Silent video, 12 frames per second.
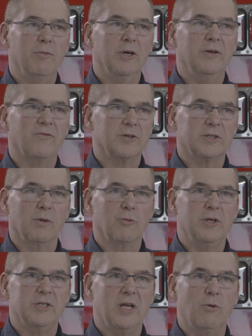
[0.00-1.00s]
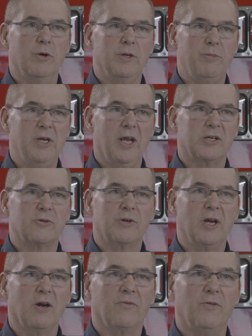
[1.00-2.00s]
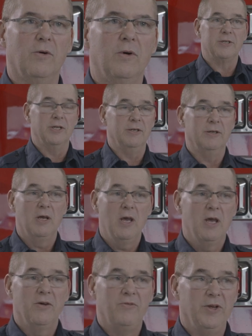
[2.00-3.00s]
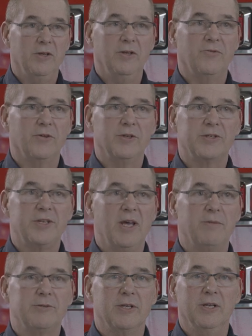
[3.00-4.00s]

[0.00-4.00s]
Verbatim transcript: but for some reason I wanted to be extra careful and feeling for the steps.